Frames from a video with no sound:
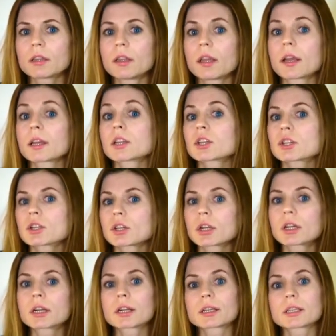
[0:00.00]
the
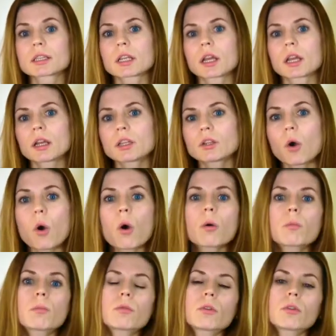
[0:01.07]
shares
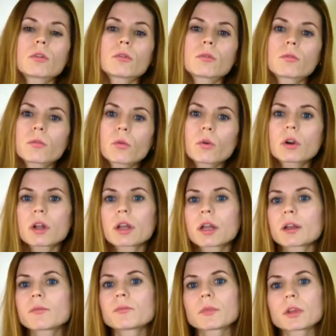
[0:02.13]
hope for
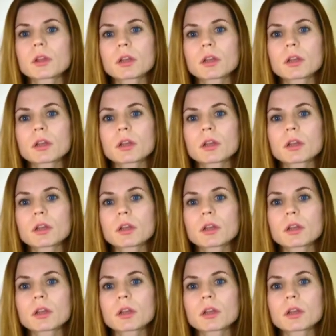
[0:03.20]
a